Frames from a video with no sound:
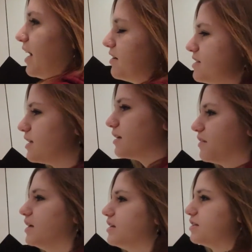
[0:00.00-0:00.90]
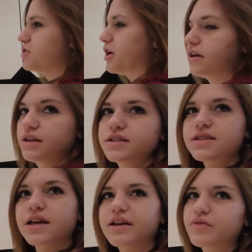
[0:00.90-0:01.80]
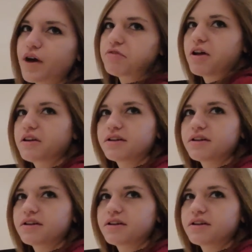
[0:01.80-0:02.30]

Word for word: I was thinking of getting the Charlie's like five dollar